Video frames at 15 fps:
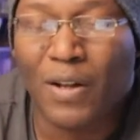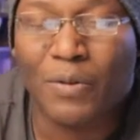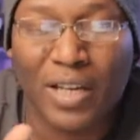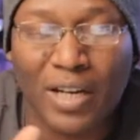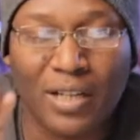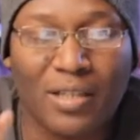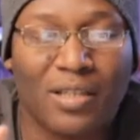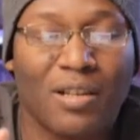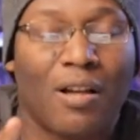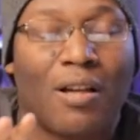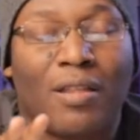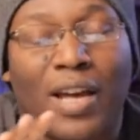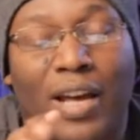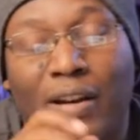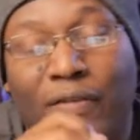I'll get into
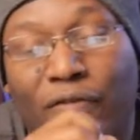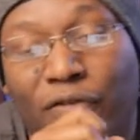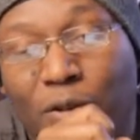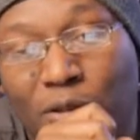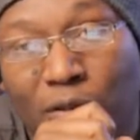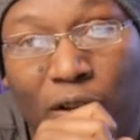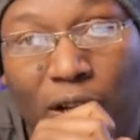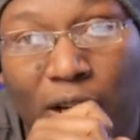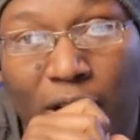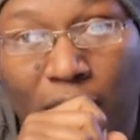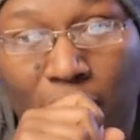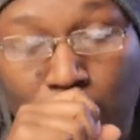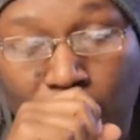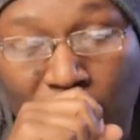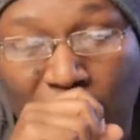all that in future
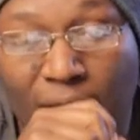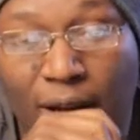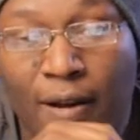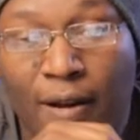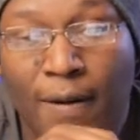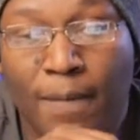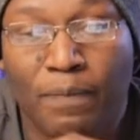videos, but